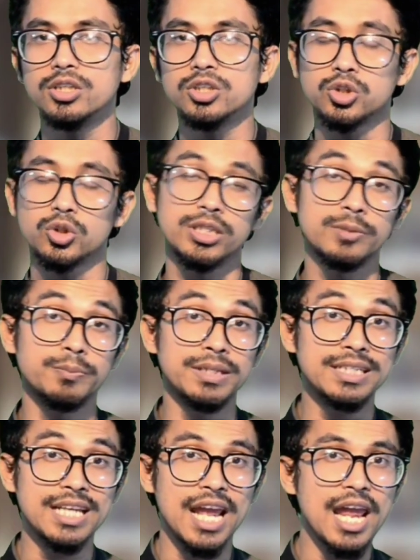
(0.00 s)
So he
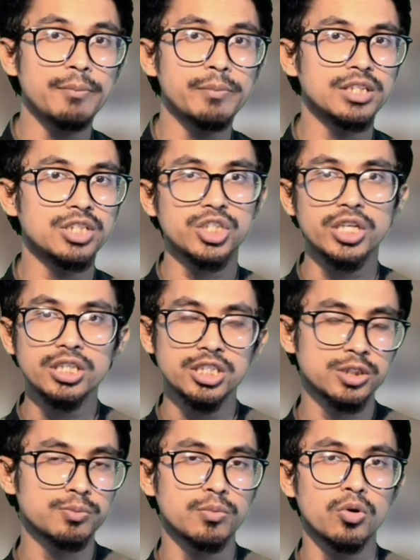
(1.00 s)
became a chain
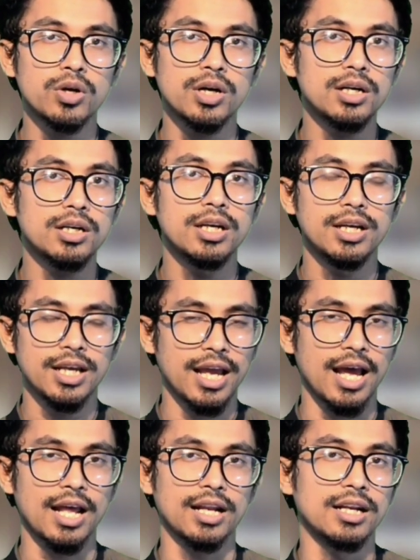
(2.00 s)
smoker,
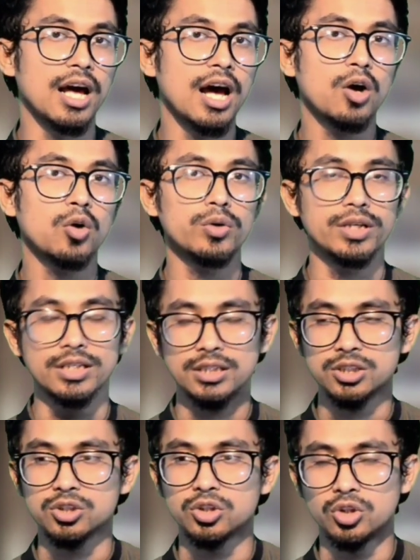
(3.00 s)
and now it
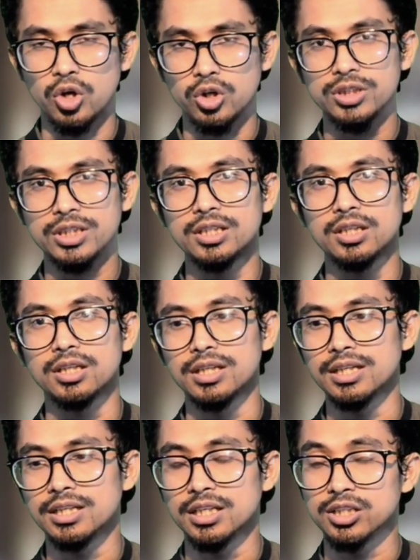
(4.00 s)
is not
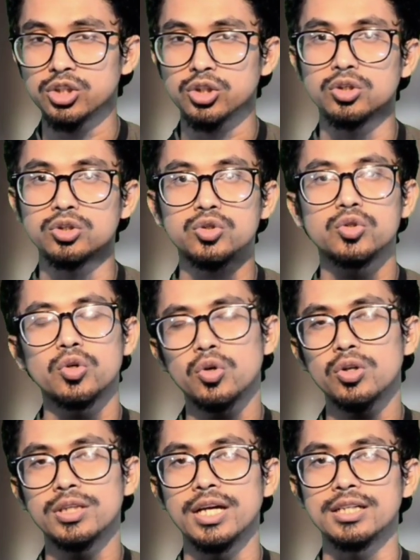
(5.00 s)
in his
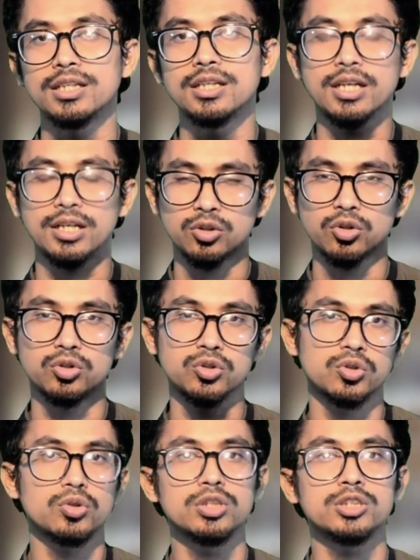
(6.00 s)
control that he can
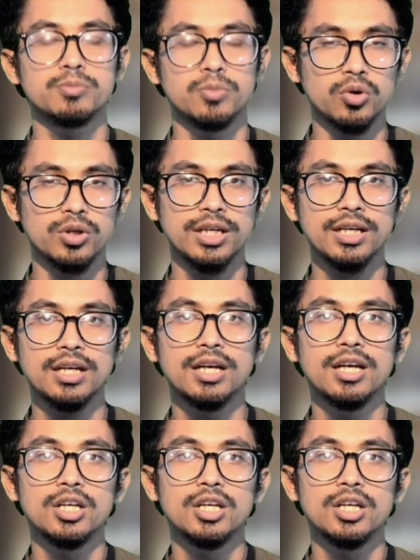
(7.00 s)
control his smoking.